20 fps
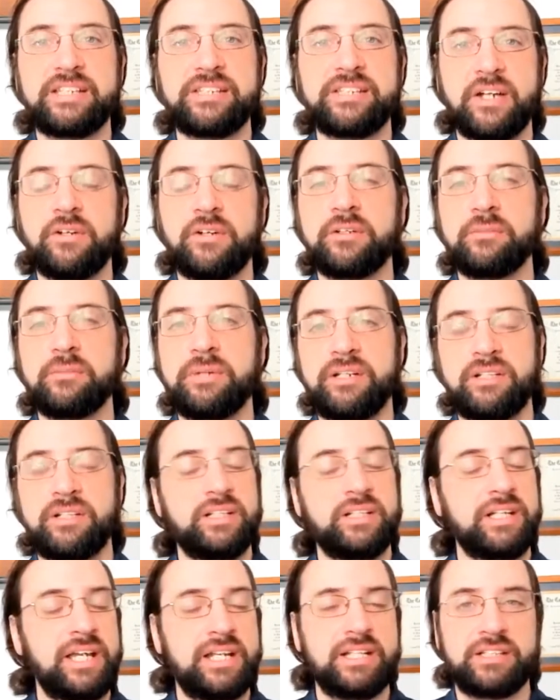Yeah, it's all
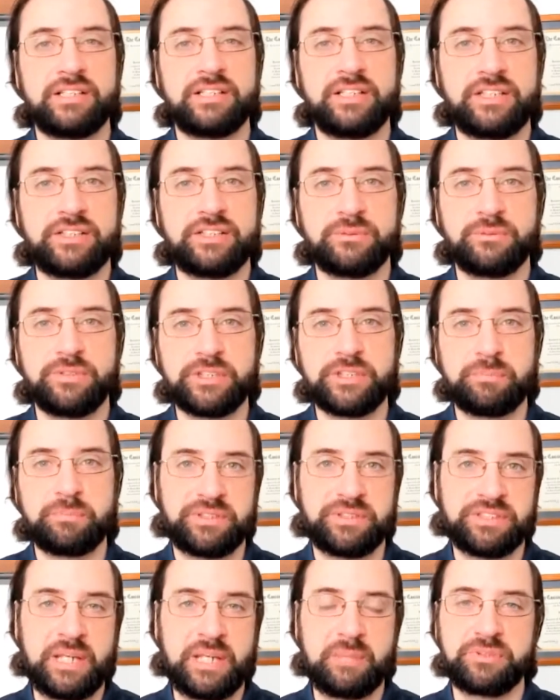about, again, it's
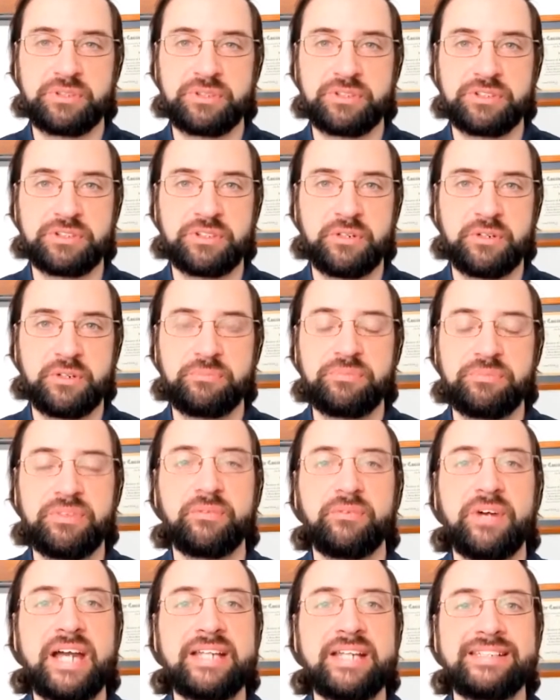risk perception.
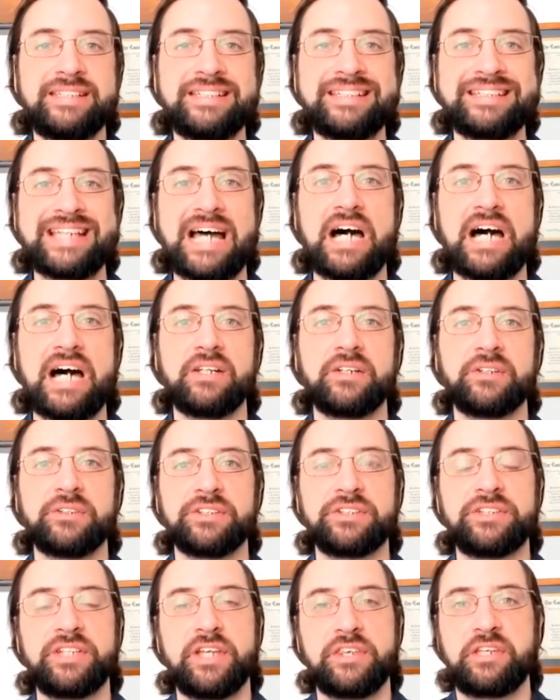So the rising
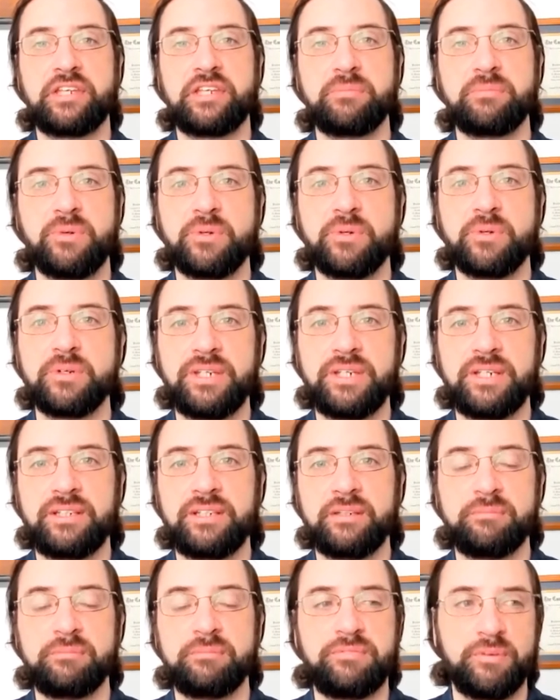dollar is nothing
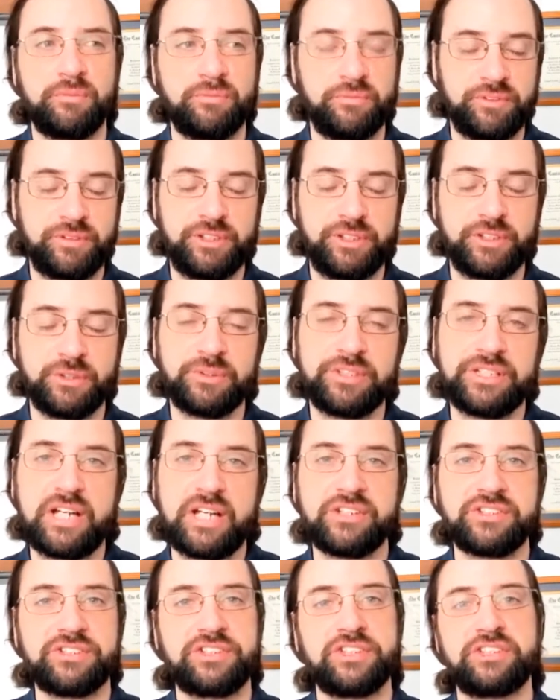more than the
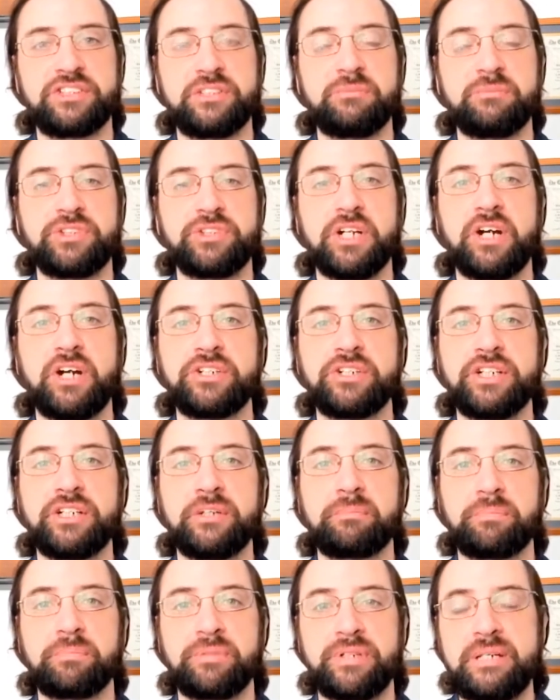Eurodollar system
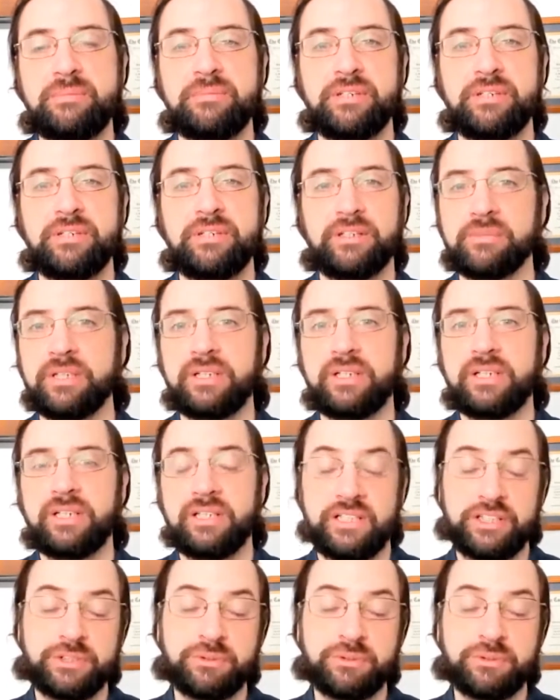charging a premium.